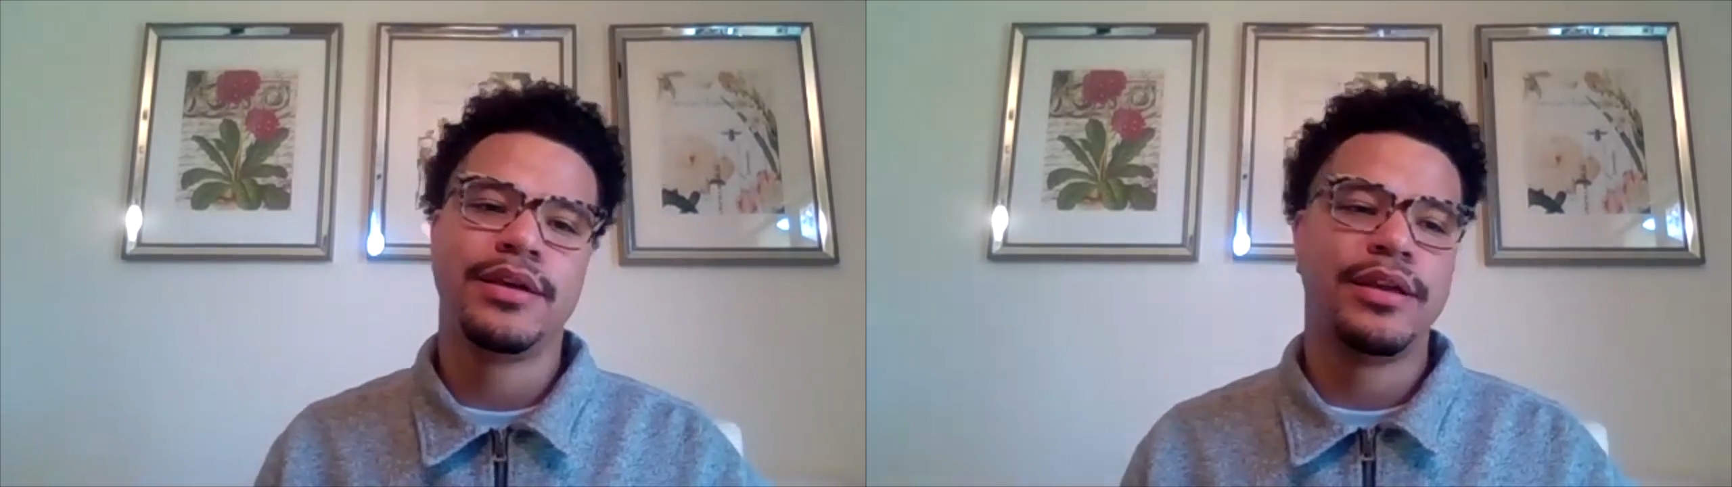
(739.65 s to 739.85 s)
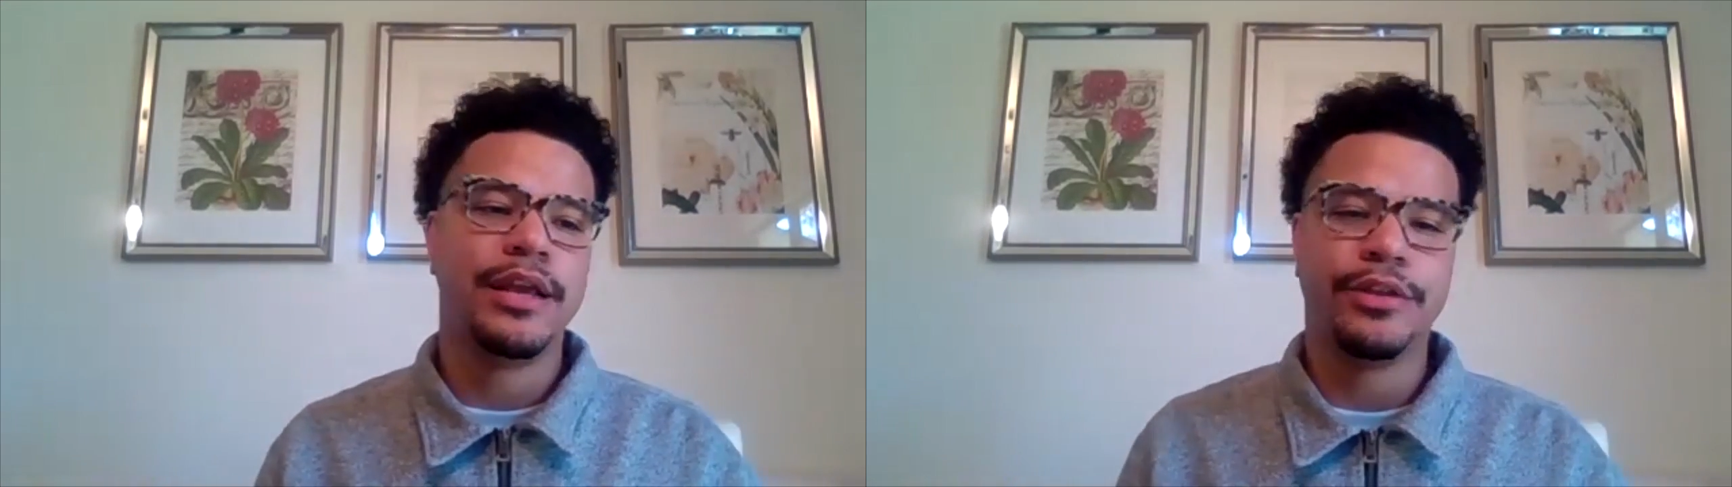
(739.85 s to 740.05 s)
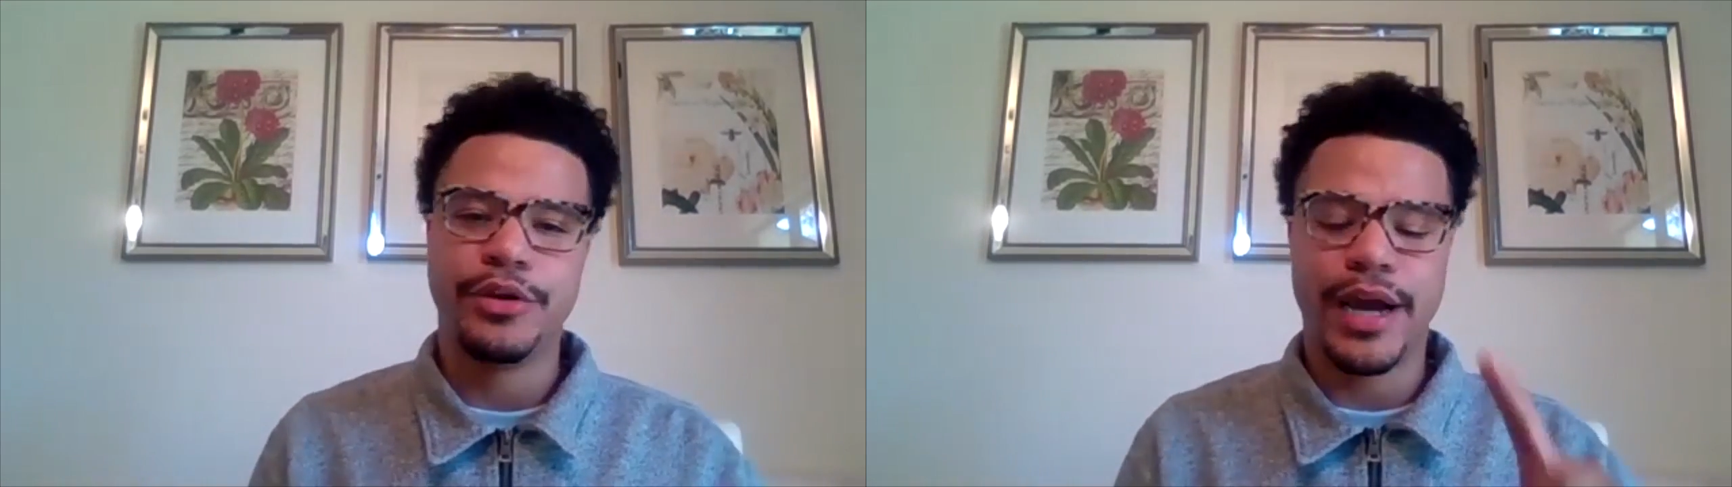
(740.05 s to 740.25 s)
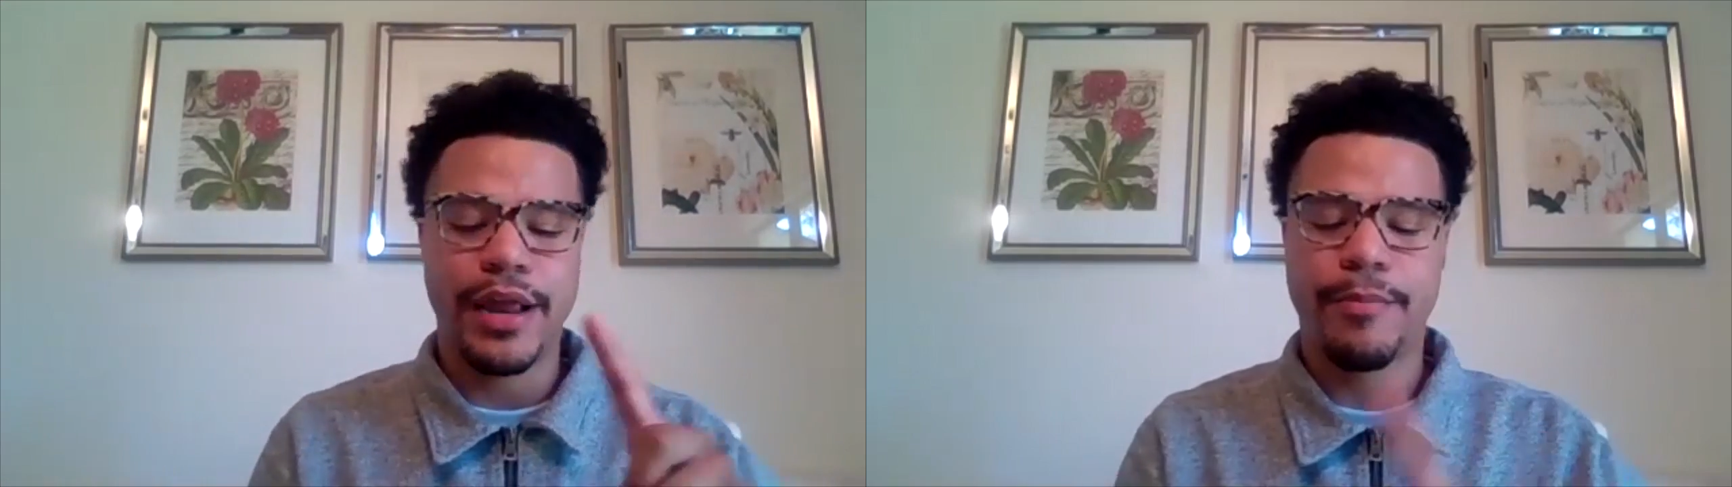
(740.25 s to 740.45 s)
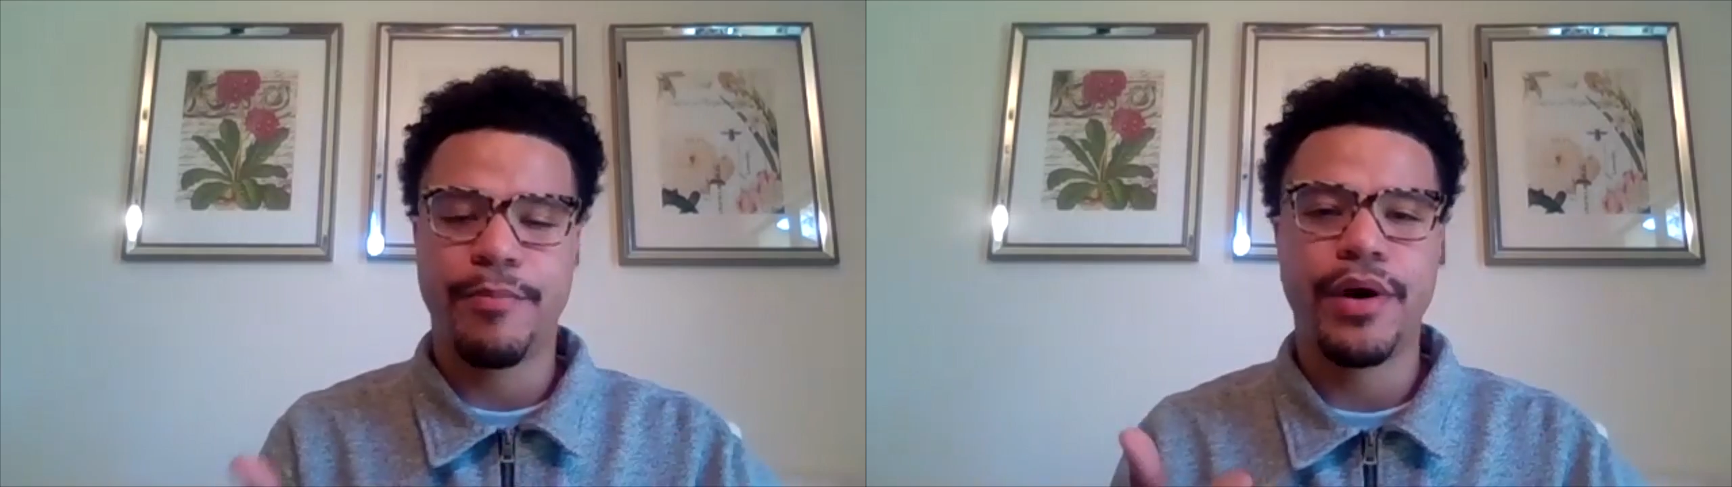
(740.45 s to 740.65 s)
either you got
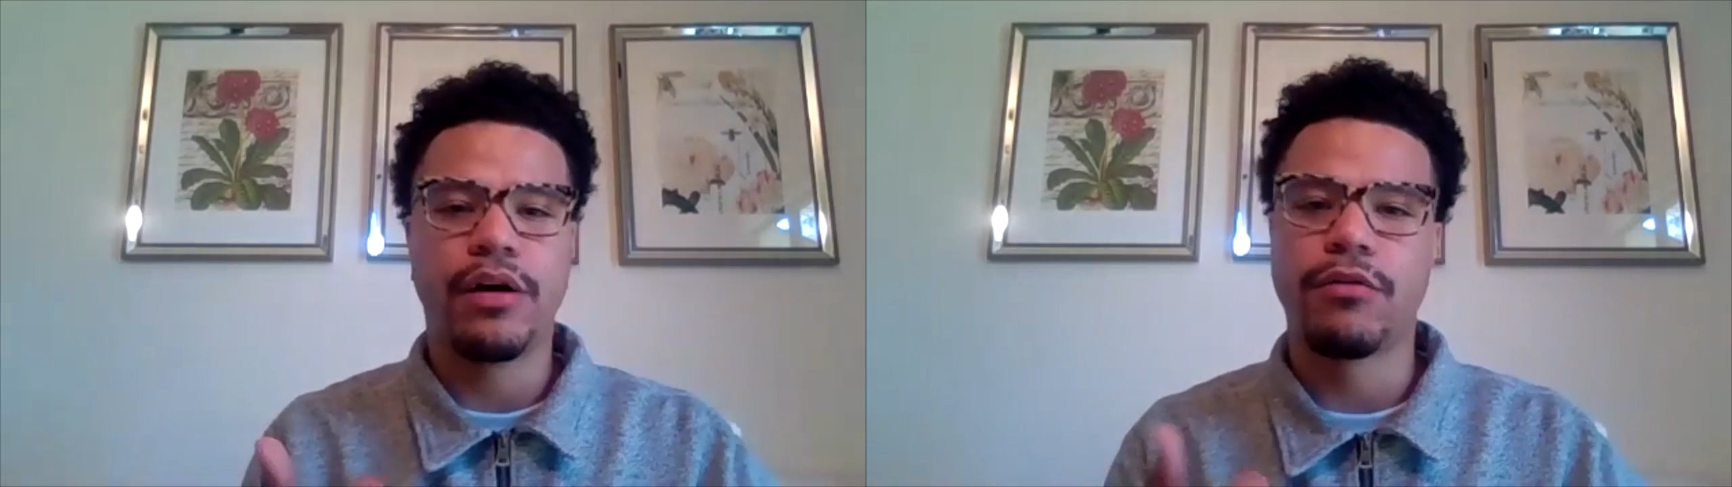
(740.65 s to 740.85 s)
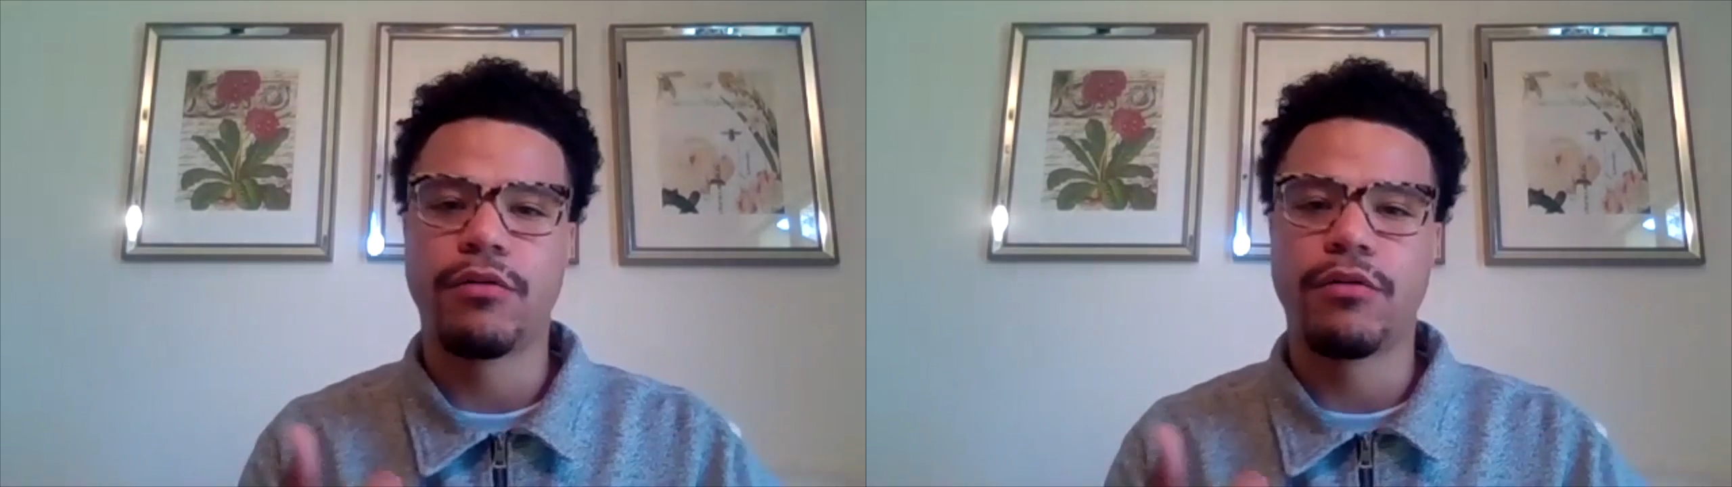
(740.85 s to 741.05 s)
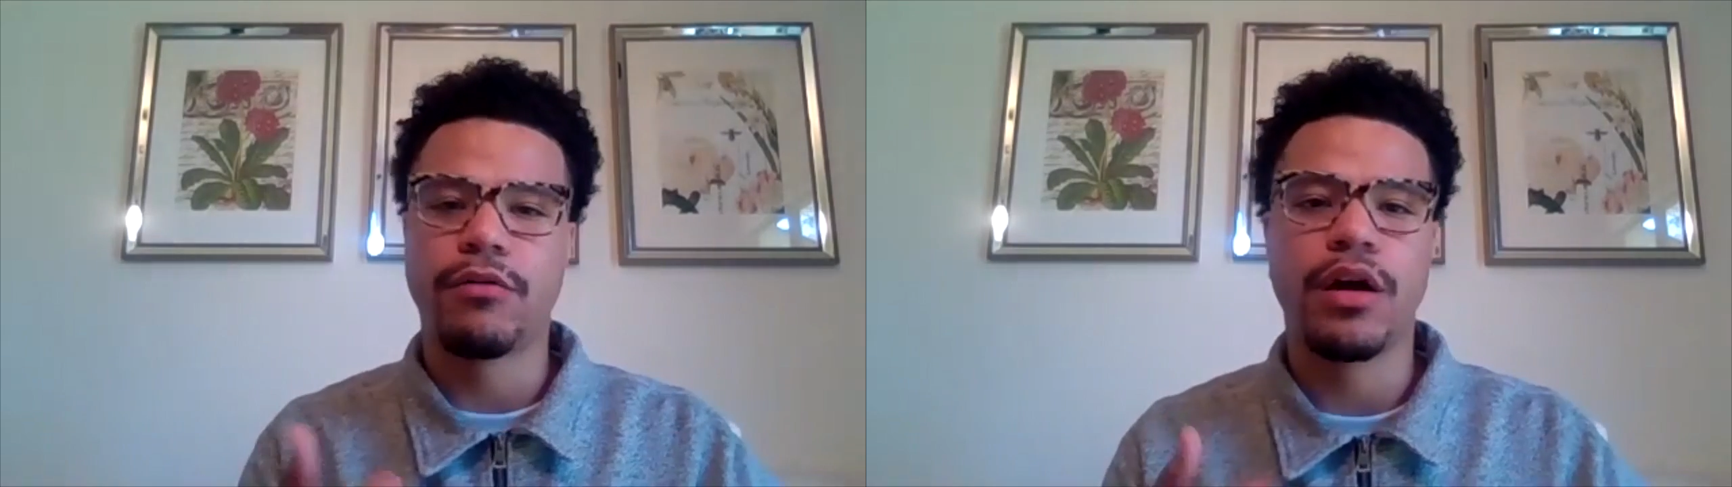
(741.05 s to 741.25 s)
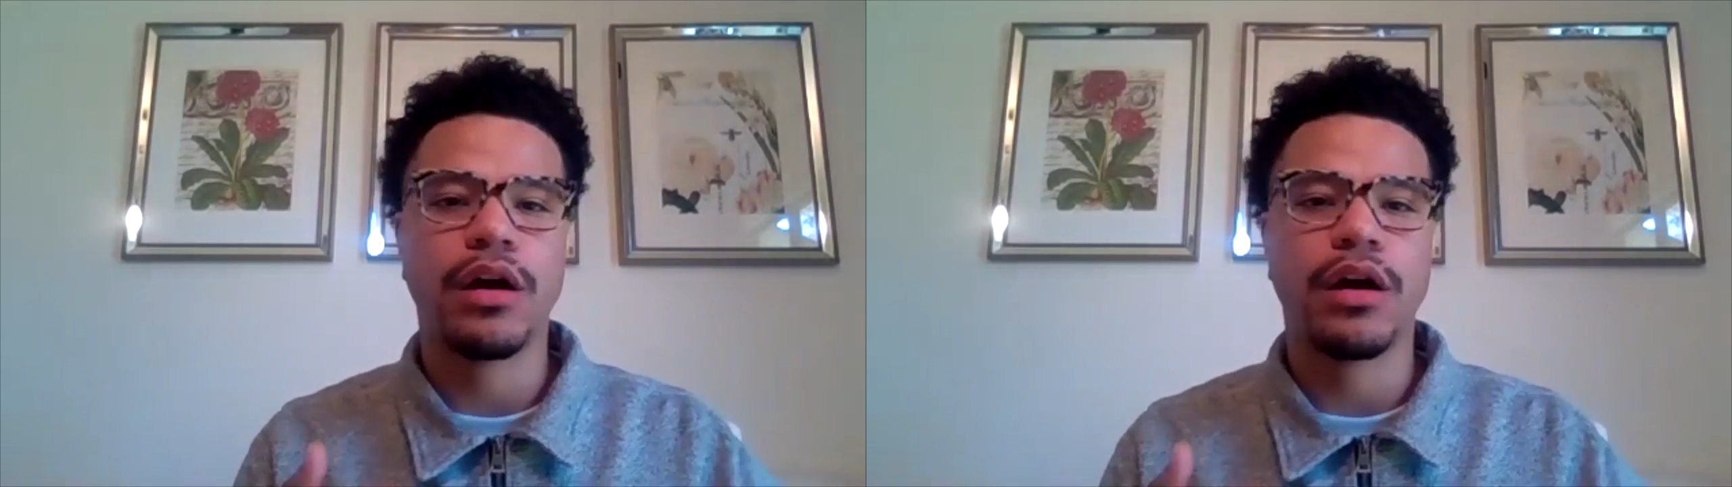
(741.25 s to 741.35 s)
your bell rung